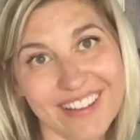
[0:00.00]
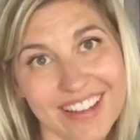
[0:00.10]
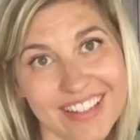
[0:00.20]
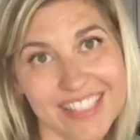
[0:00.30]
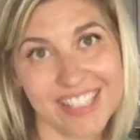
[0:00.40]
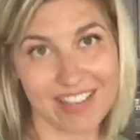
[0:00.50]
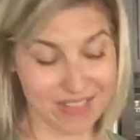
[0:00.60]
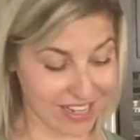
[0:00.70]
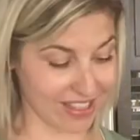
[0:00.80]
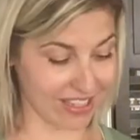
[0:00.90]
kind of see
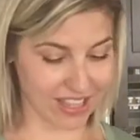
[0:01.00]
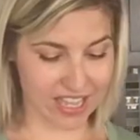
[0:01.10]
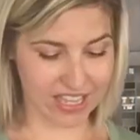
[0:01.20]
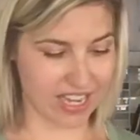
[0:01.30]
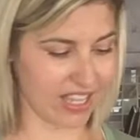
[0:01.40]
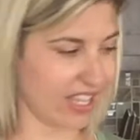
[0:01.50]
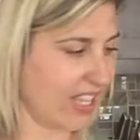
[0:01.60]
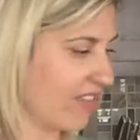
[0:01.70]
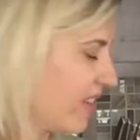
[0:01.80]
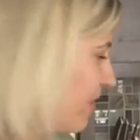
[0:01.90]
what it looked like, and I can
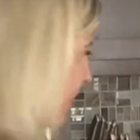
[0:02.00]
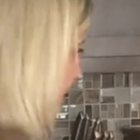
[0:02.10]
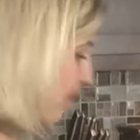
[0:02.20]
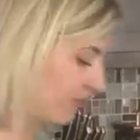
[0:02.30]
give it a review